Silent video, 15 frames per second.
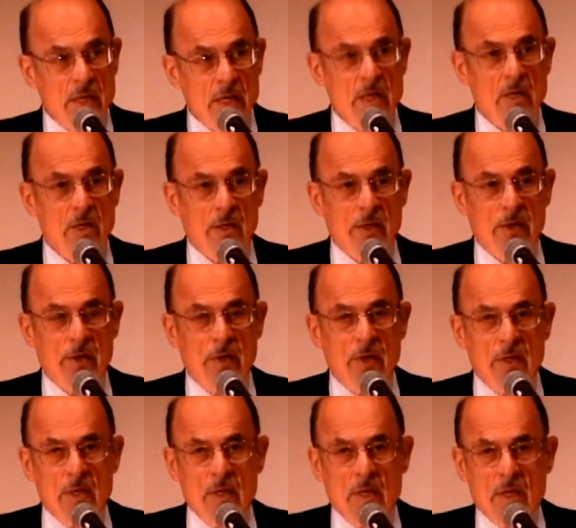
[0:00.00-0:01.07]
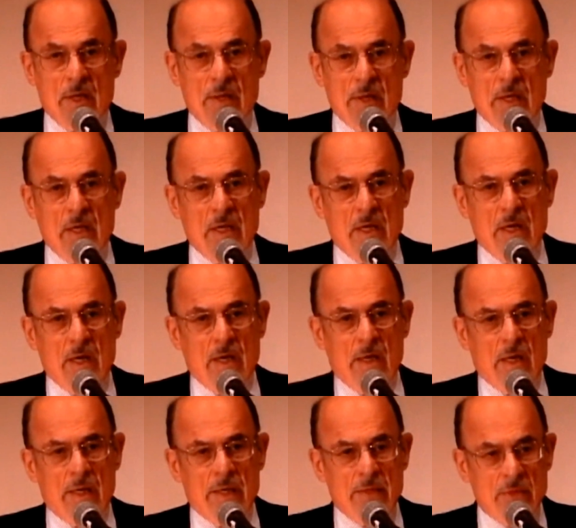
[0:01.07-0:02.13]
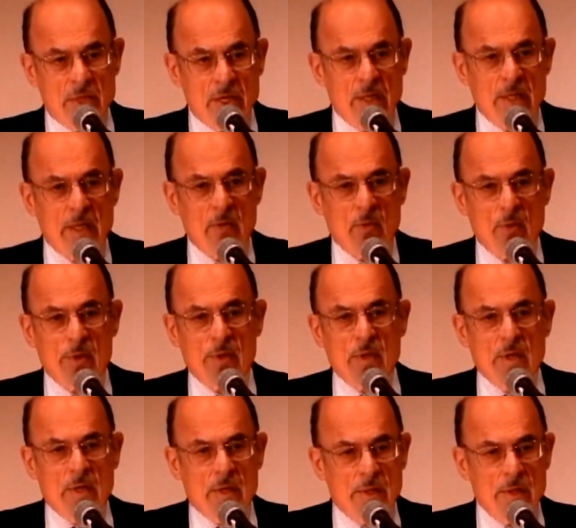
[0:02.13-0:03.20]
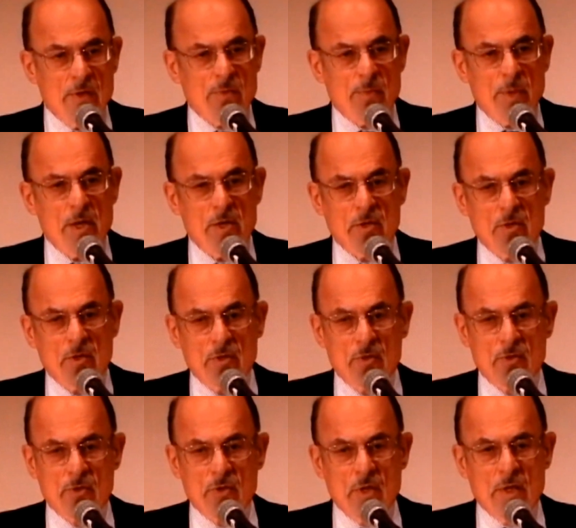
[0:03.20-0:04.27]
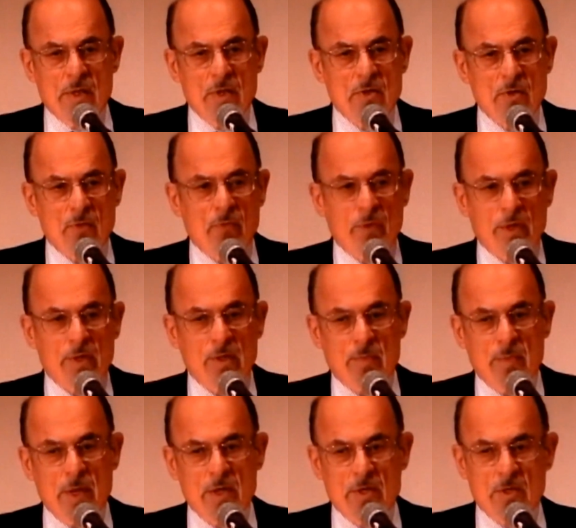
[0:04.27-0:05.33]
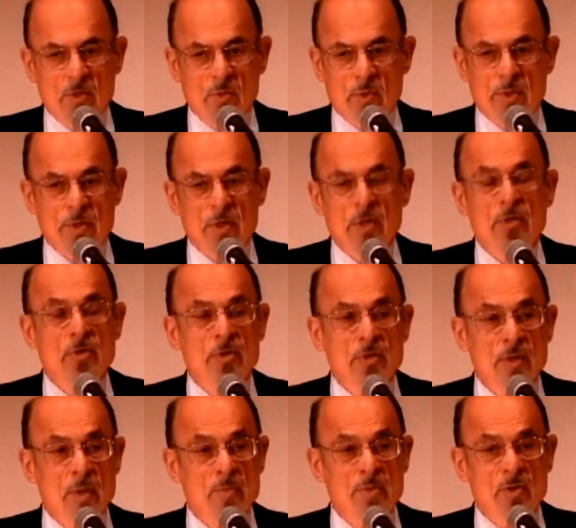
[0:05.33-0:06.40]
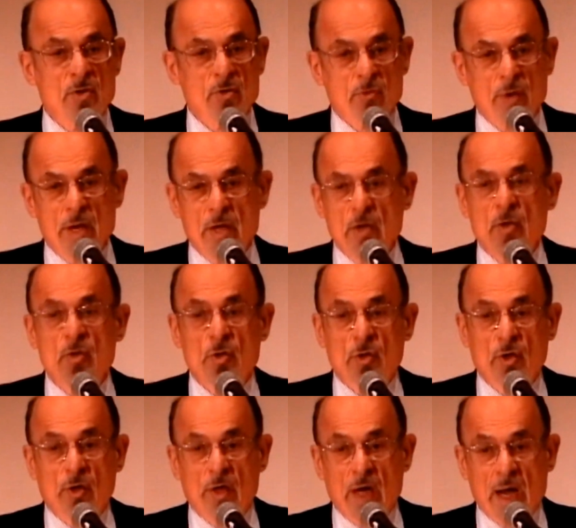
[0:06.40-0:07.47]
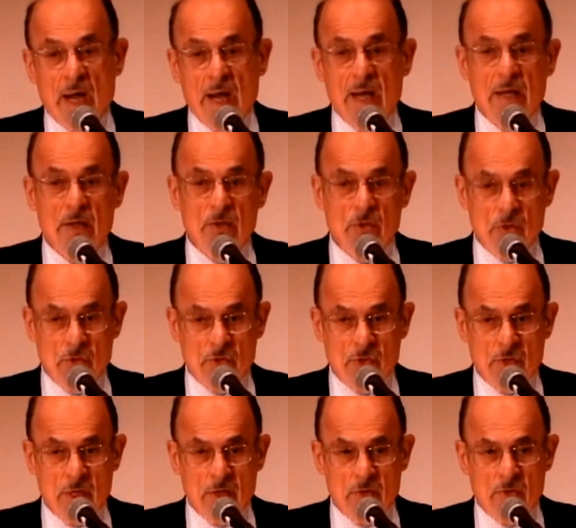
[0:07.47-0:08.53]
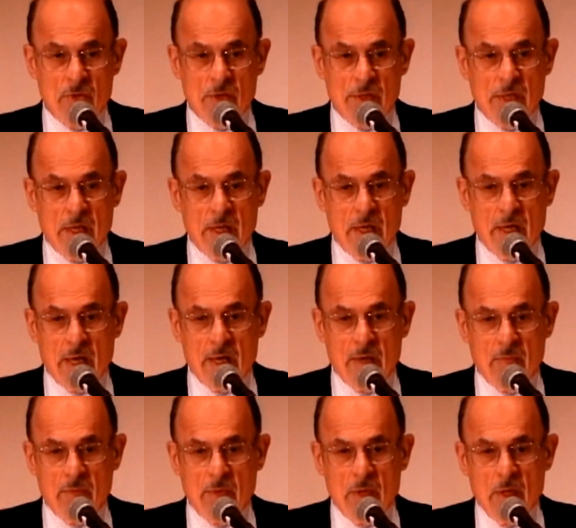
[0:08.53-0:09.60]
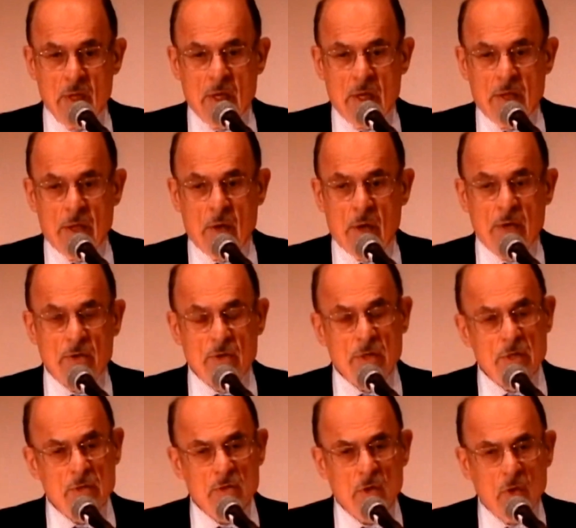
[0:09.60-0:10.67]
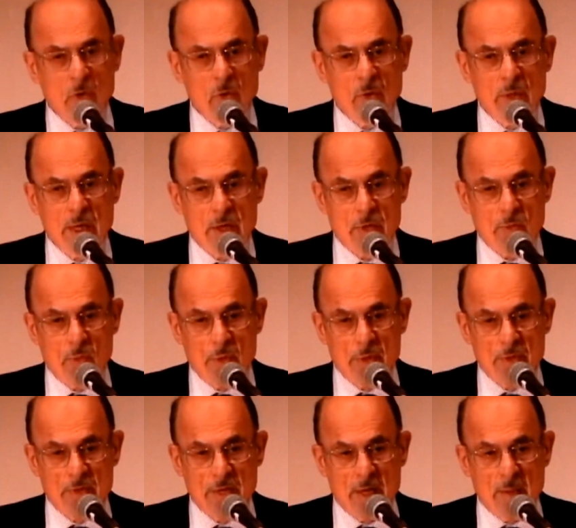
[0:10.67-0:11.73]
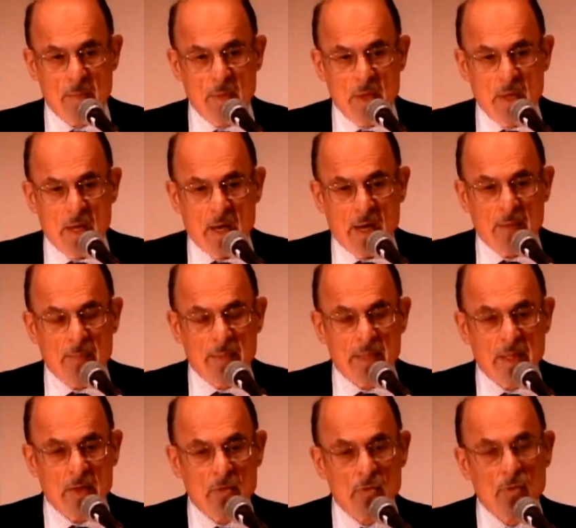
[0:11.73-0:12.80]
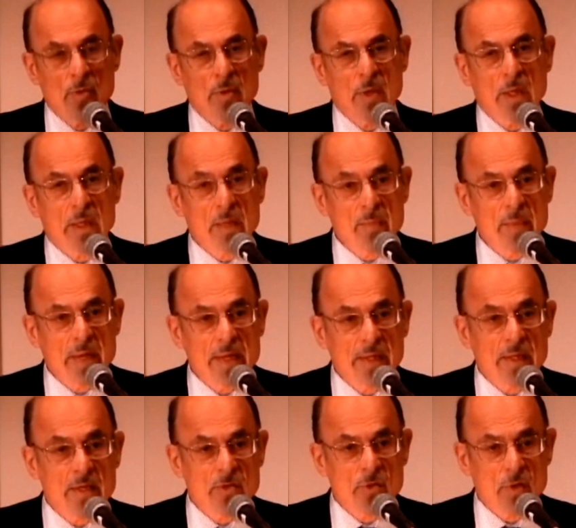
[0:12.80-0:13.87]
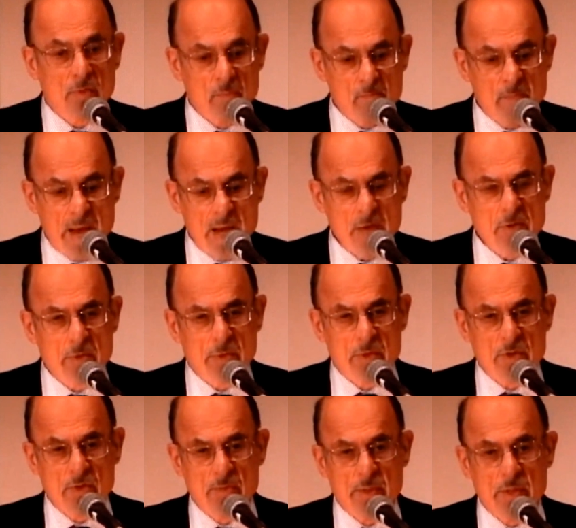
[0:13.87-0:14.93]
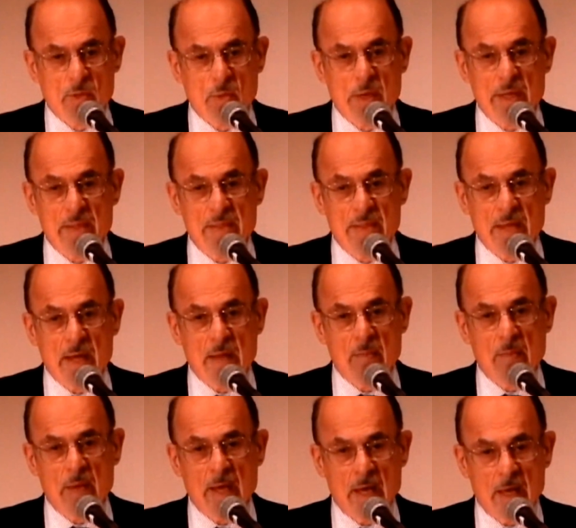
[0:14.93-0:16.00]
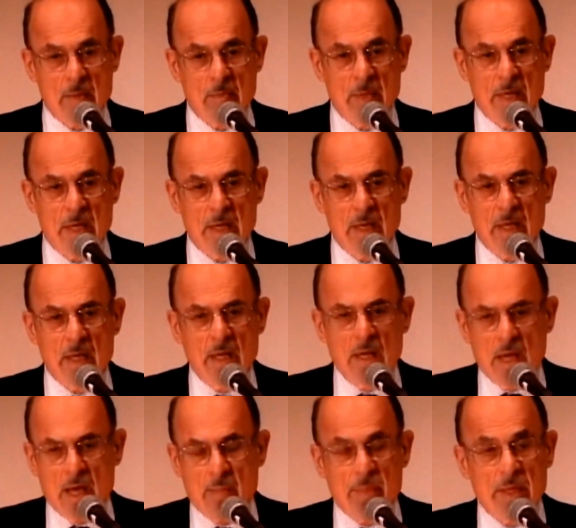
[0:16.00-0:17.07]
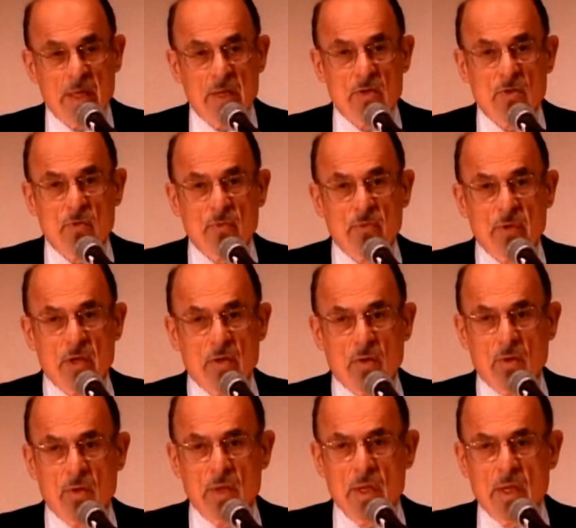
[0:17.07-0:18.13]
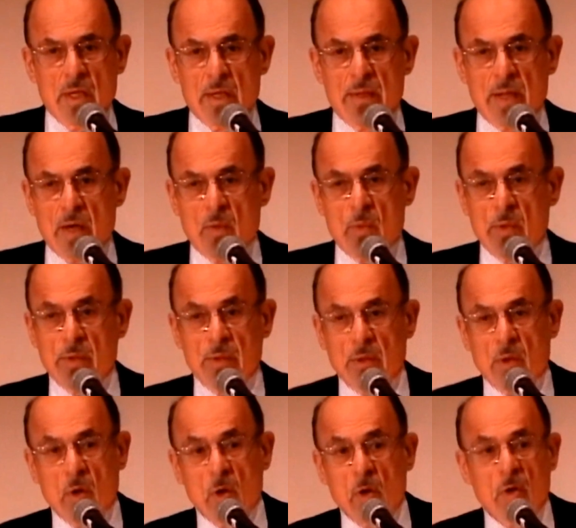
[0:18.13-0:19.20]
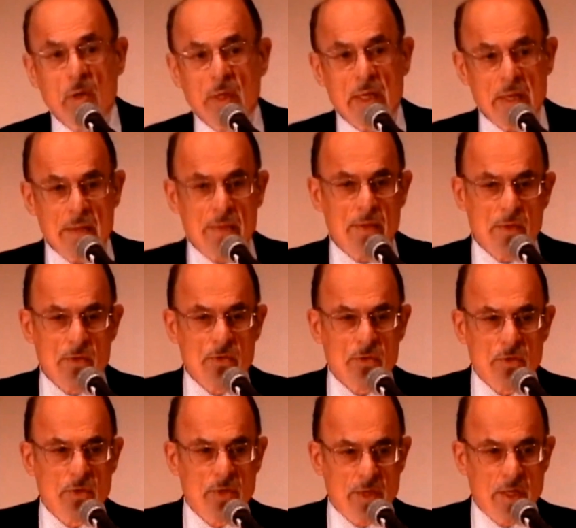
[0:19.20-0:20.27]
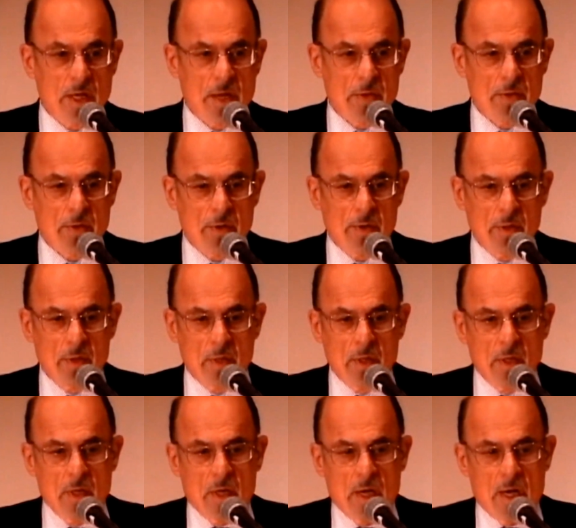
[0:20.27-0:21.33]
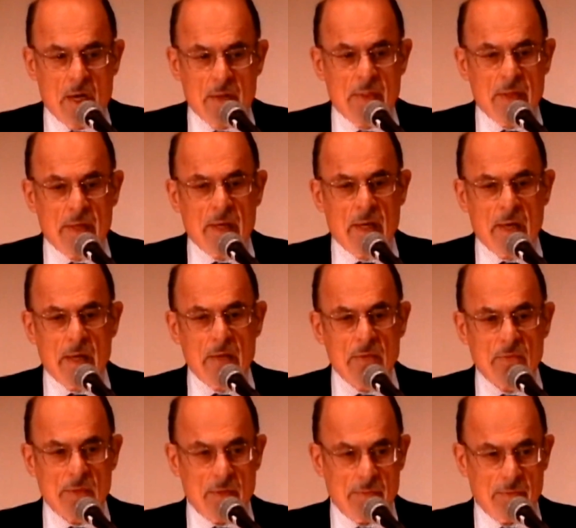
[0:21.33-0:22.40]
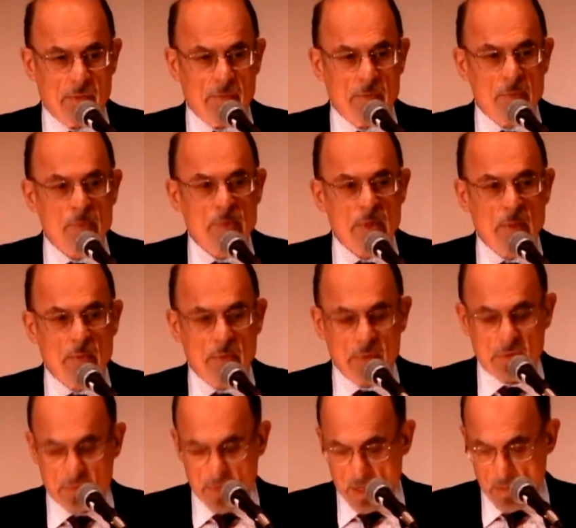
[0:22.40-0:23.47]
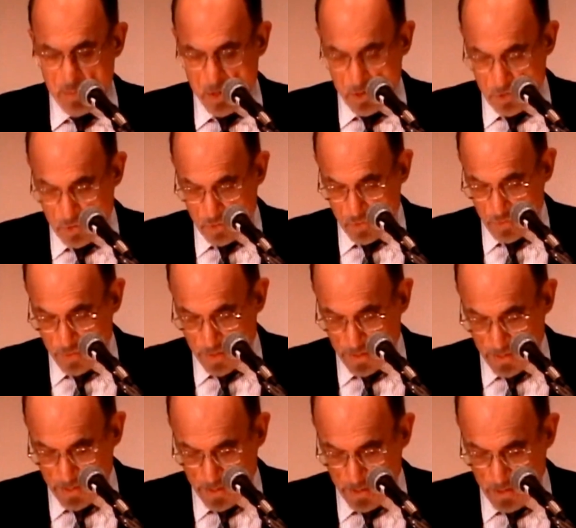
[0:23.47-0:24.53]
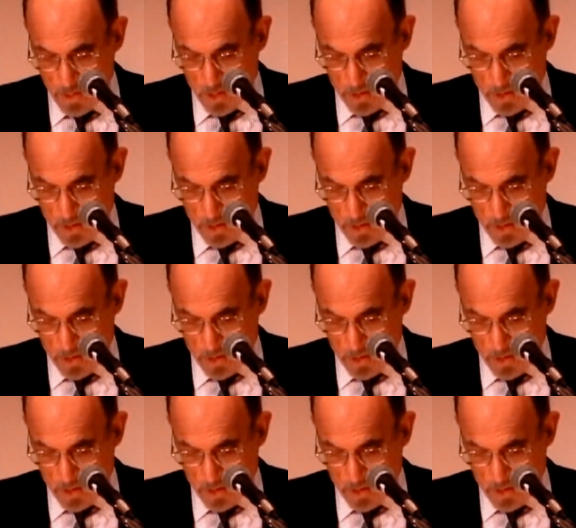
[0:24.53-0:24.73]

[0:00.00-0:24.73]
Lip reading: healer. And dealing with these patients, these afflicted patients, with just some strange or odd disease that they have. Now, I change a whole lot towards them. I begin to eliminate the sort of boundaries between them and me. I begin to feel that we're all in this together, that I suffer from some of the same issues that they